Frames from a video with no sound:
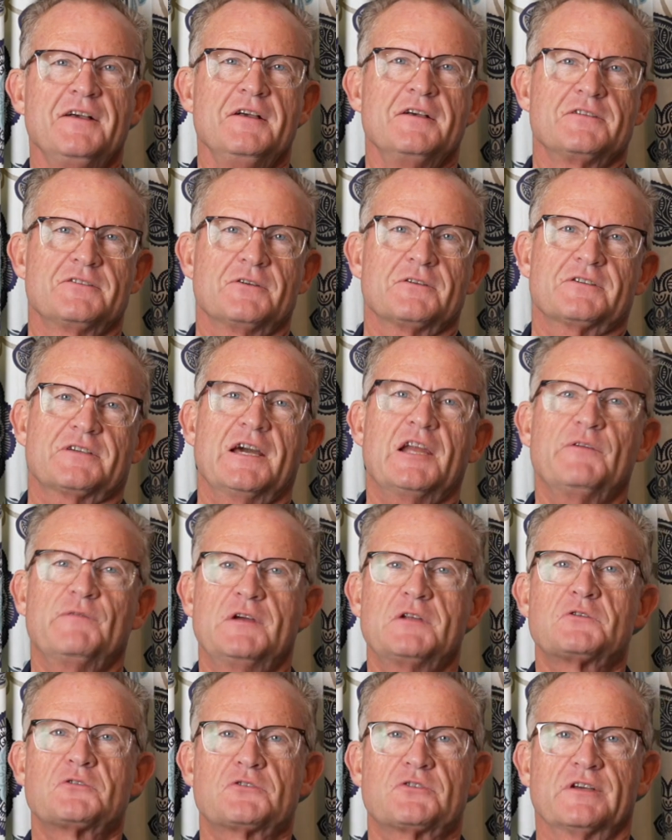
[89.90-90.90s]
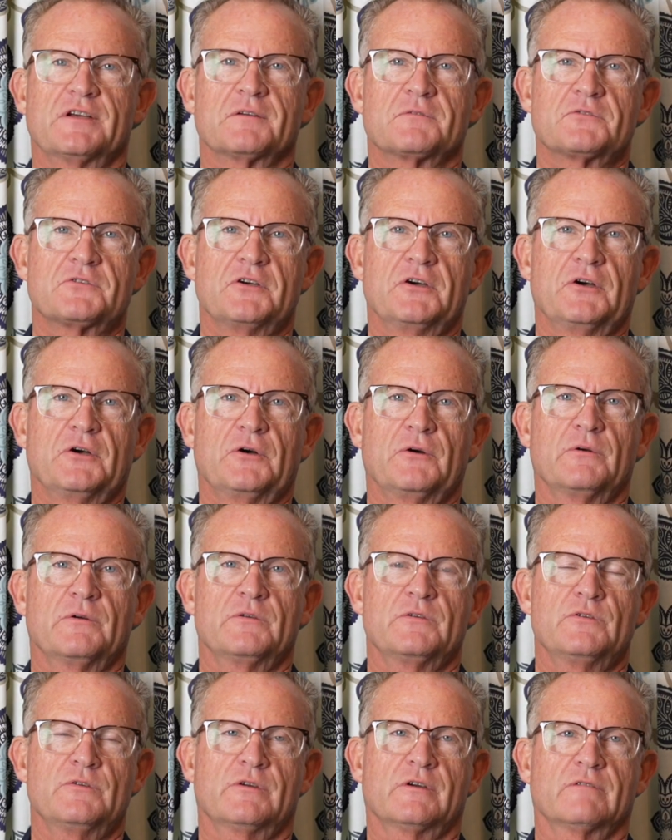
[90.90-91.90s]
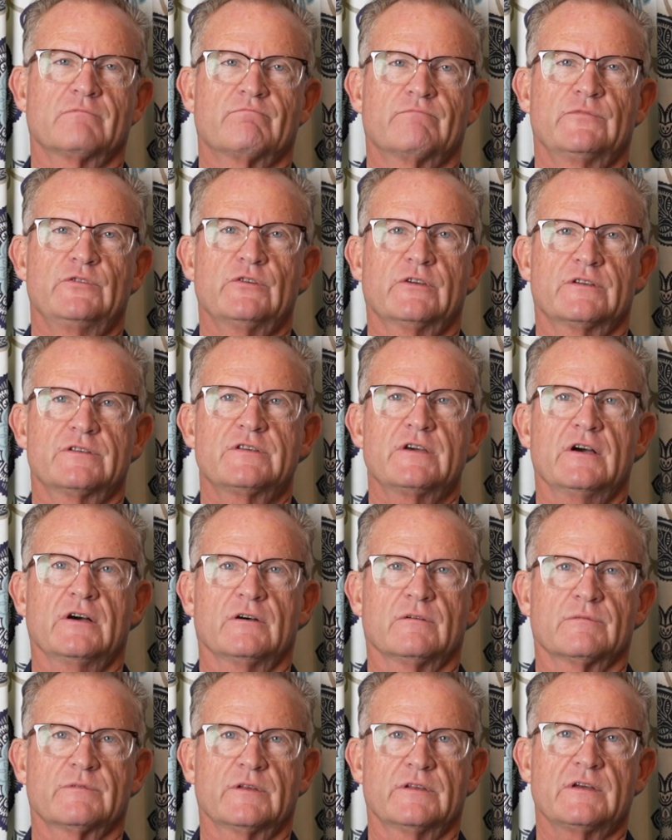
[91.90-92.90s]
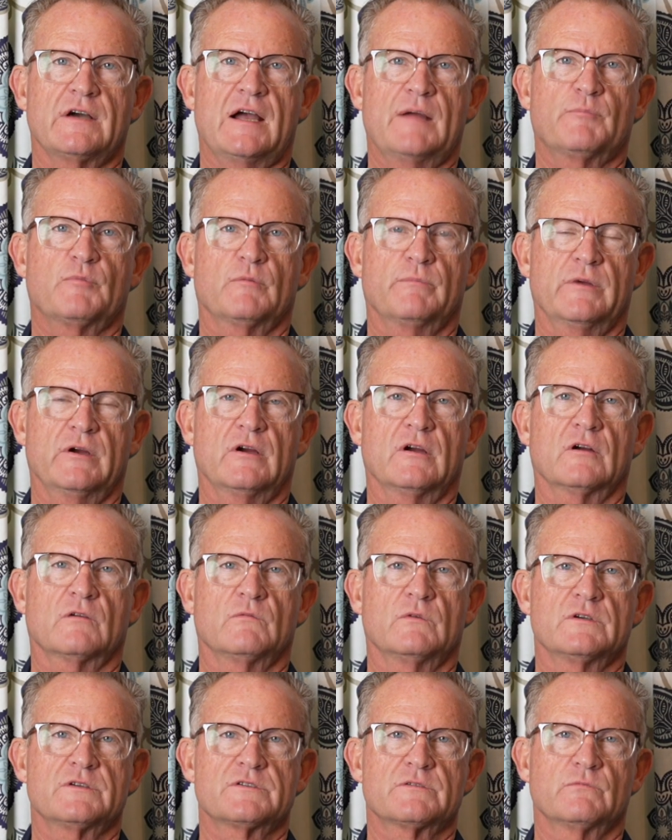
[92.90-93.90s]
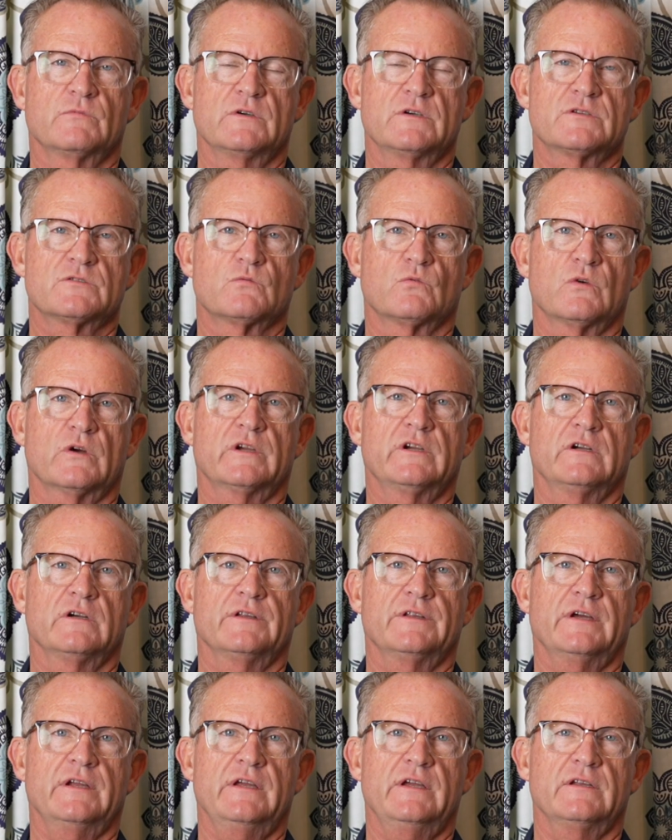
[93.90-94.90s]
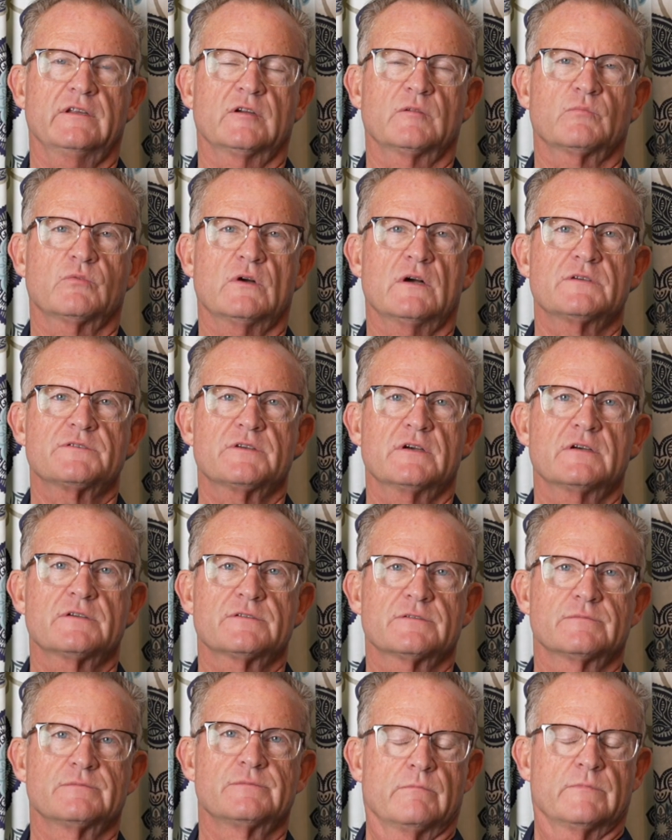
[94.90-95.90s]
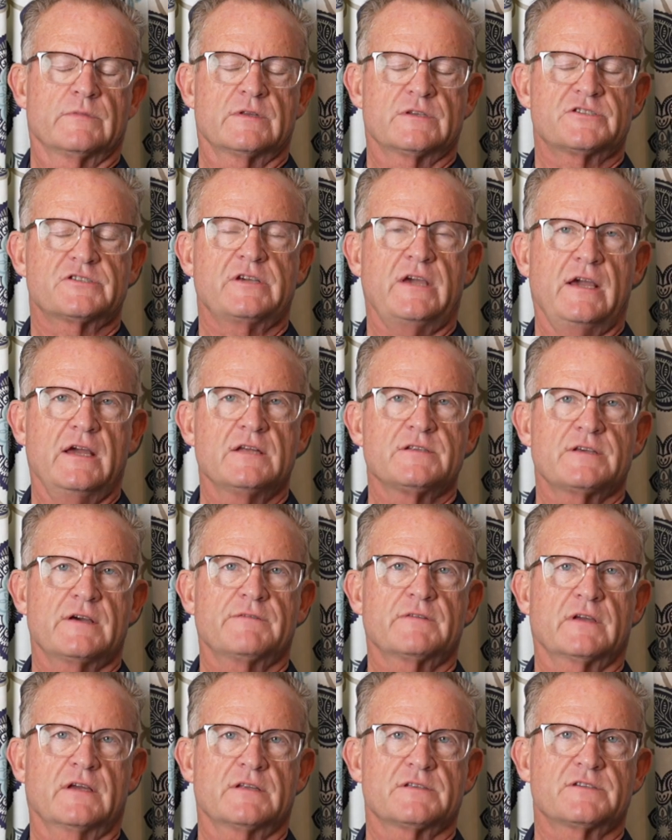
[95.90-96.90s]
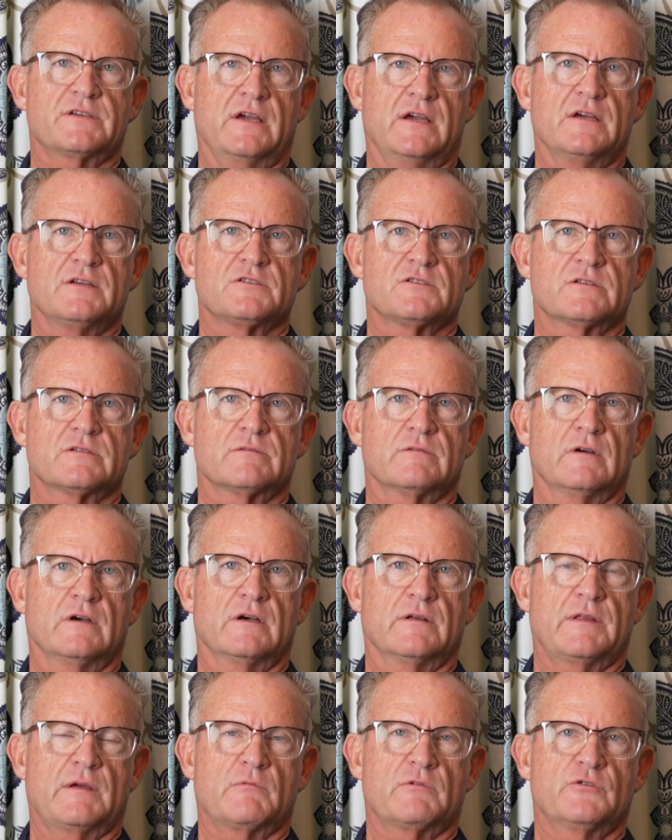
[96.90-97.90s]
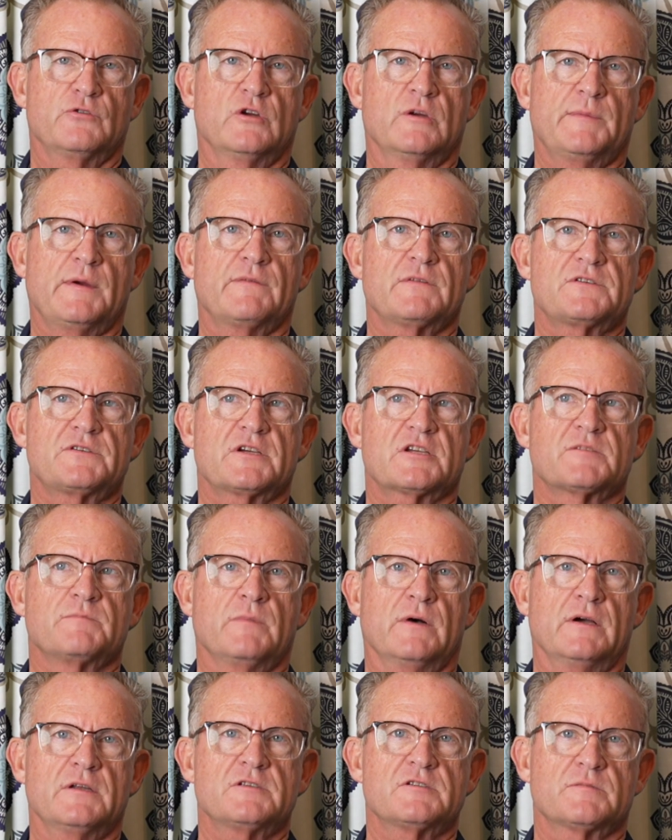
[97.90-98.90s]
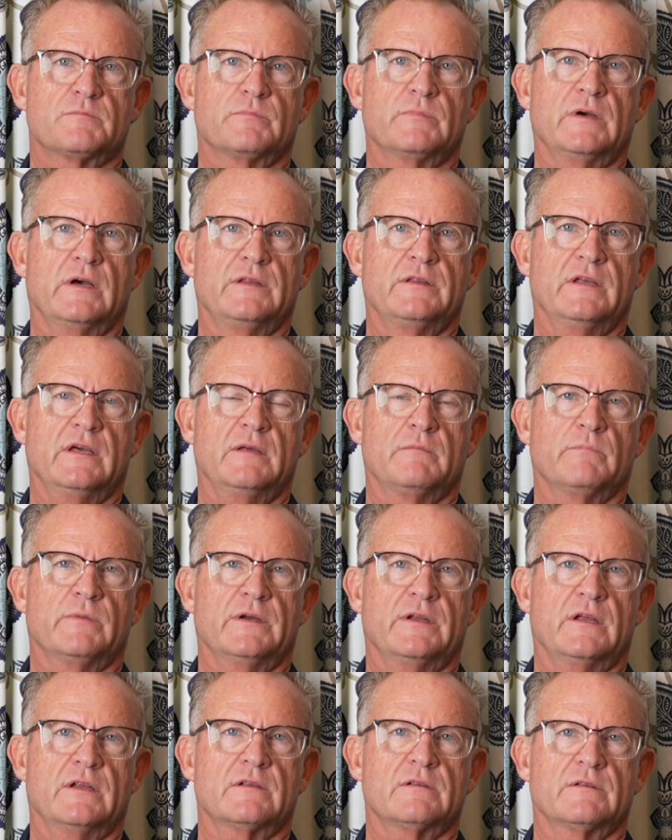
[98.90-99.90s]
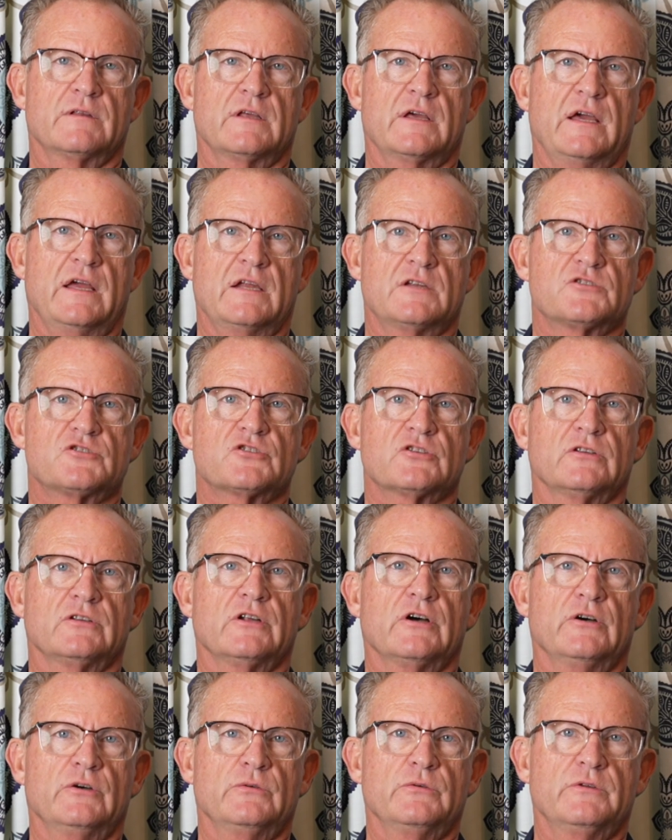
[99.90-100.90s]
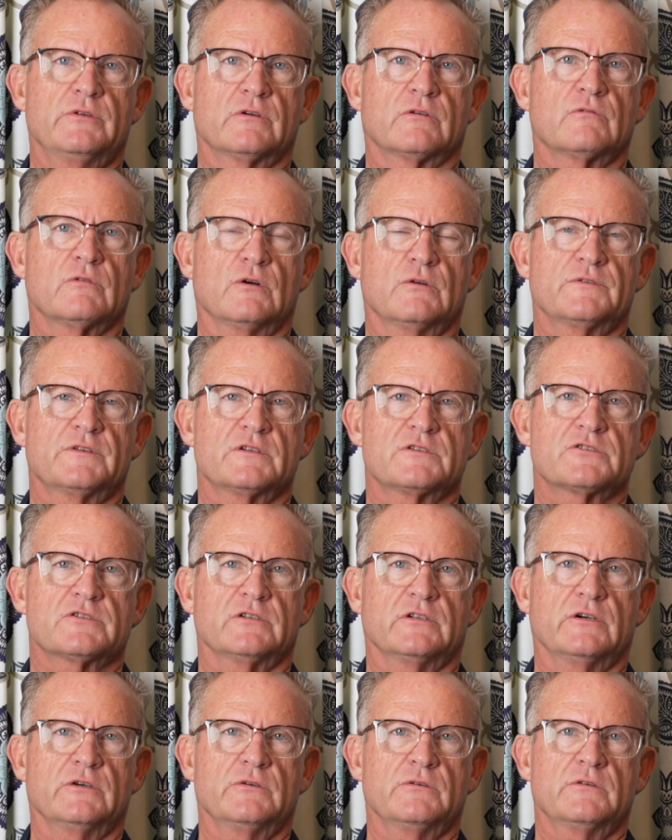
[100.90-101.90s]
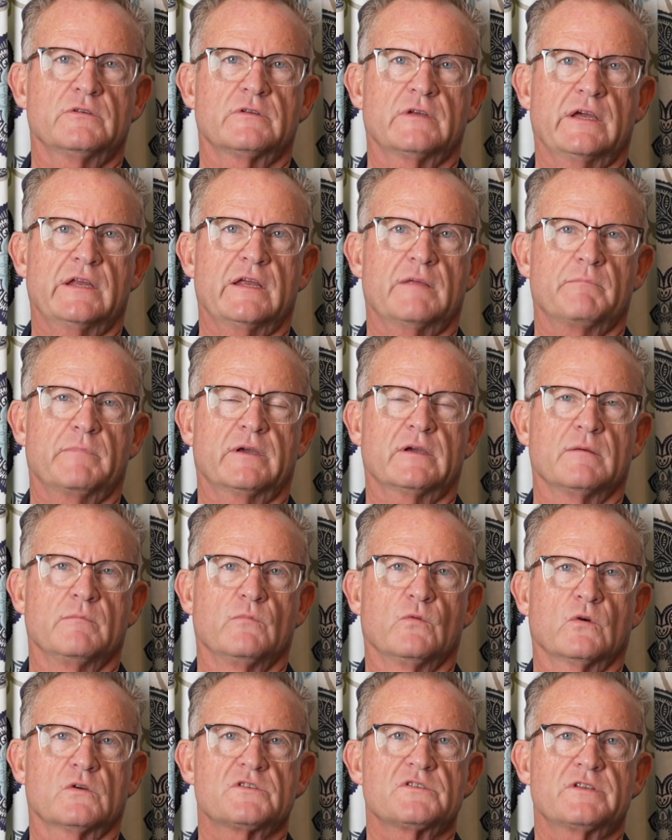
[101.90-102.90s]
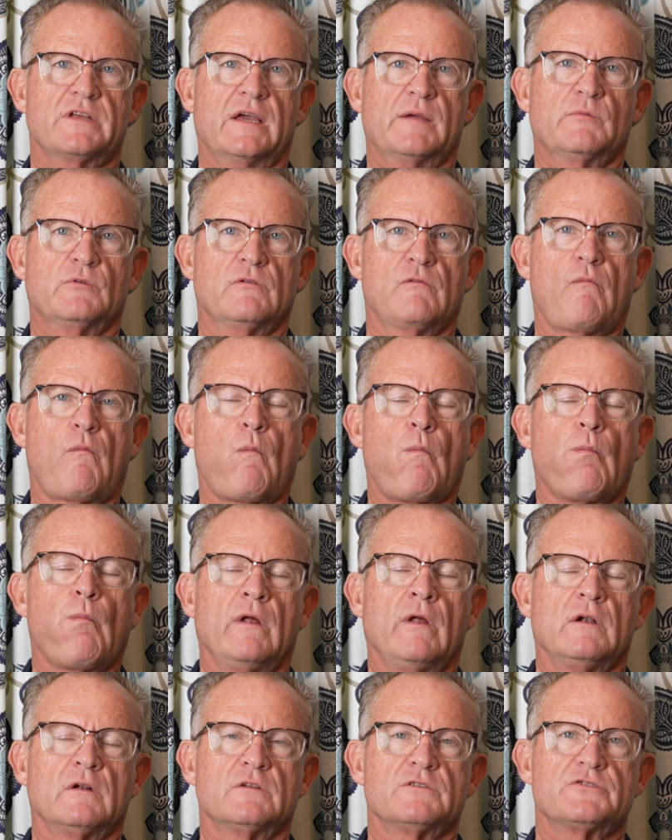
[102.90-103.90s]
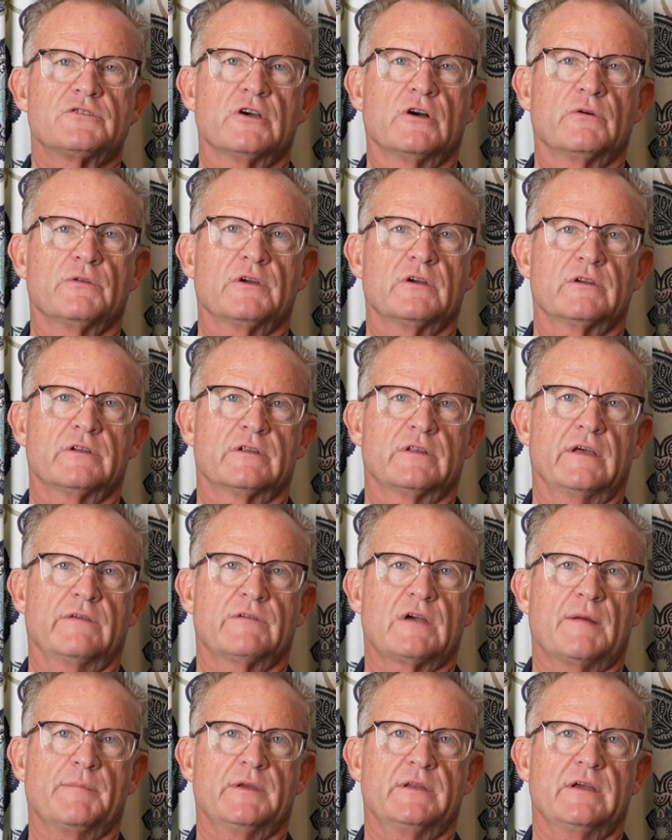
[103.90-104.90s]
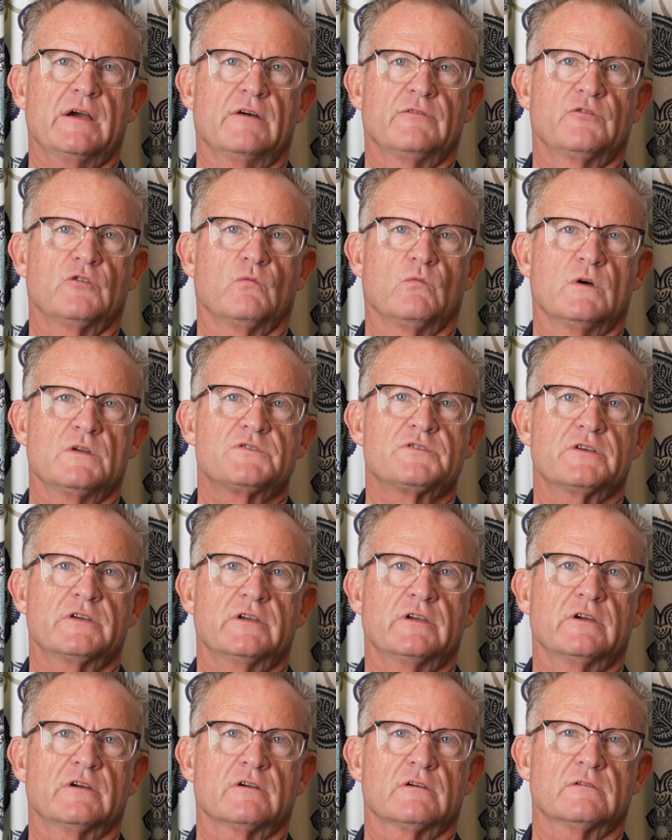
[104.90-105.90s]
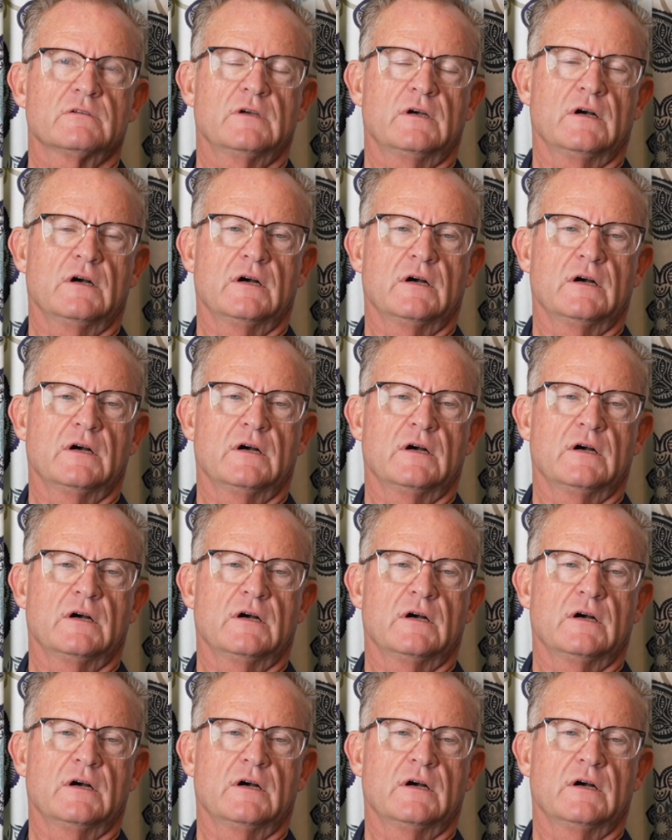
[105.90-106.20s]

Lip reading: So it's kind of interesting. So you could tell that the hyperbaric was working on that healing process. The scans, I have to get scans. They were doing them every 6 months, but it had slowed. The growth had slowed. It had become more stable. So they've got me down to once a year.